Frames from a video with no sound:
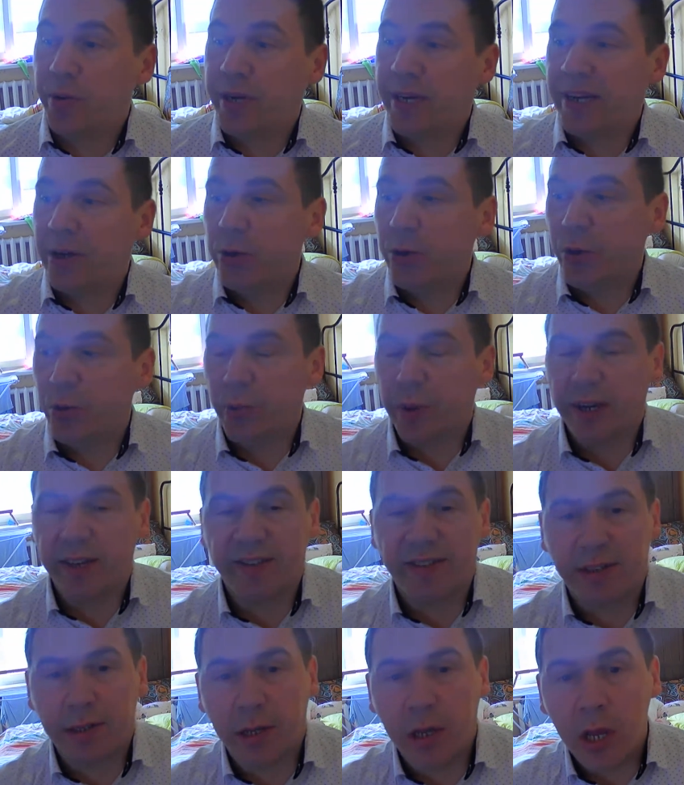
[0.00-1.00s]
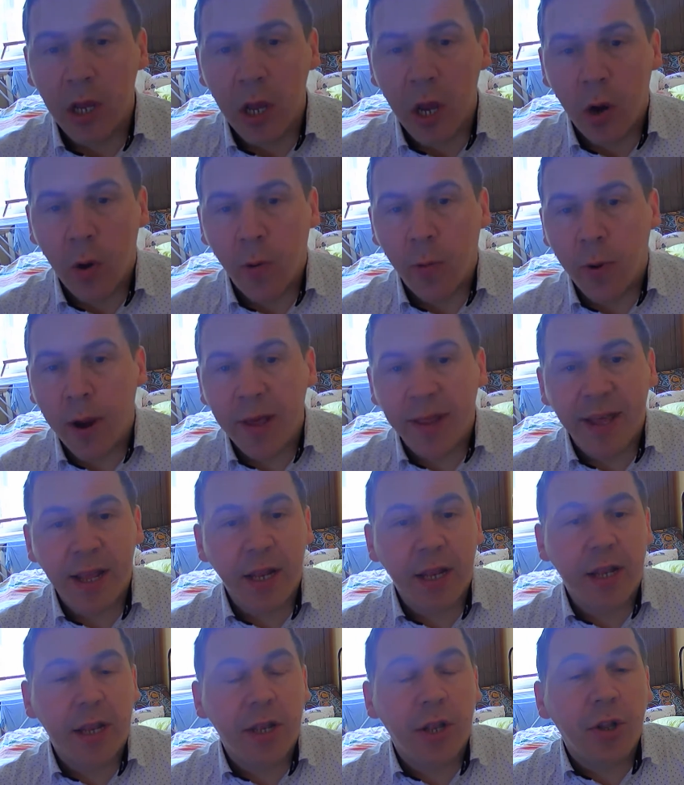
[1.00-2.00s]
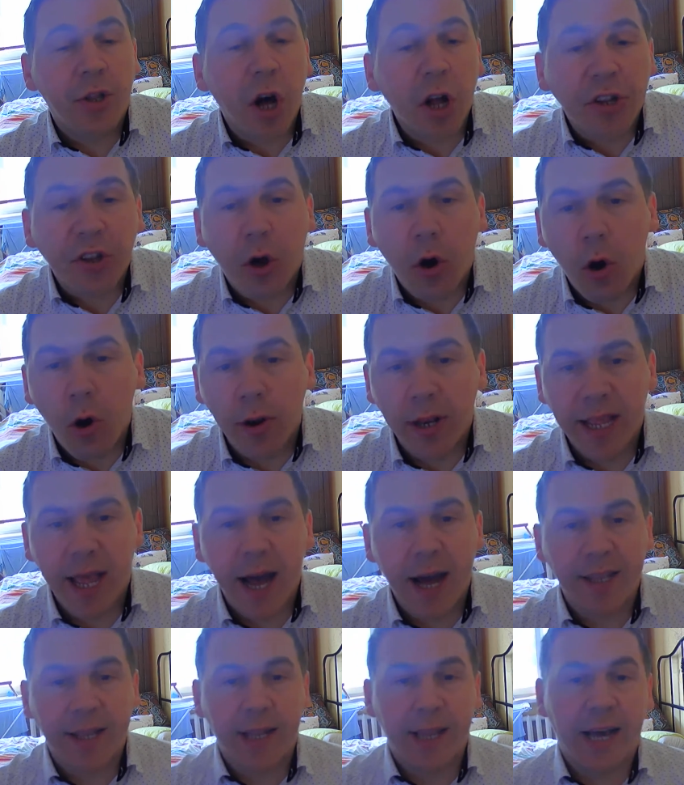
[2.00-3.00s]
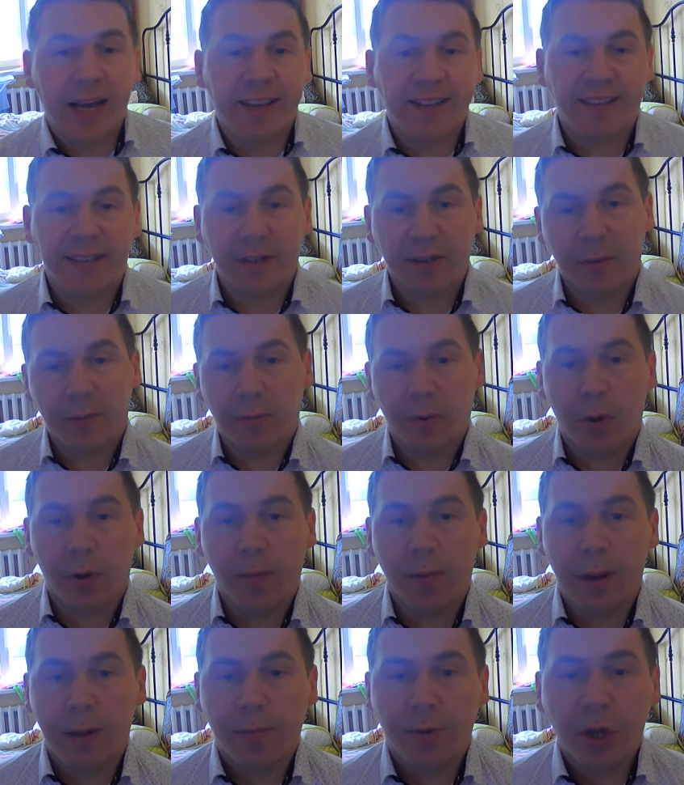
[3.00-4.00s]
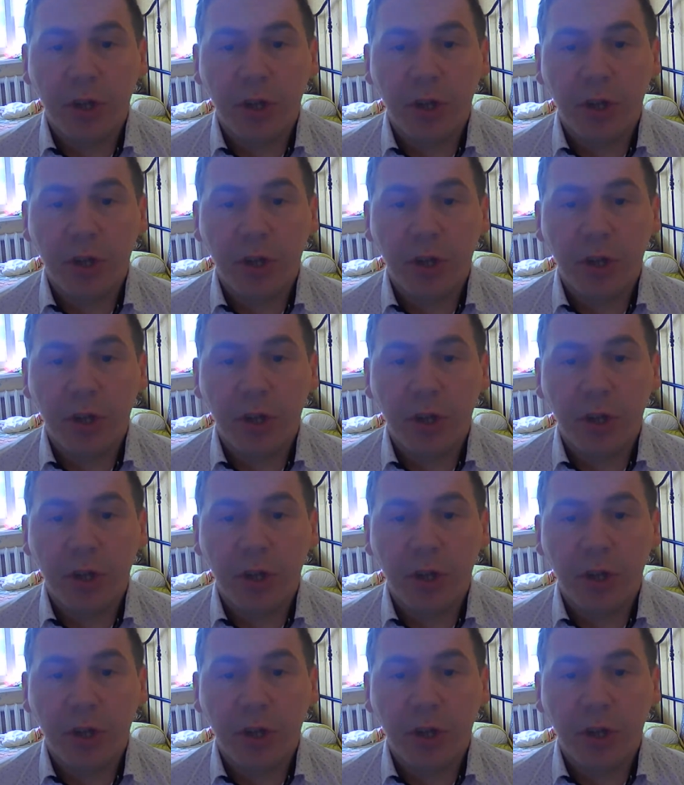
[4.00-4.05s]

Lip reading: University, where they not only analyzing the problem,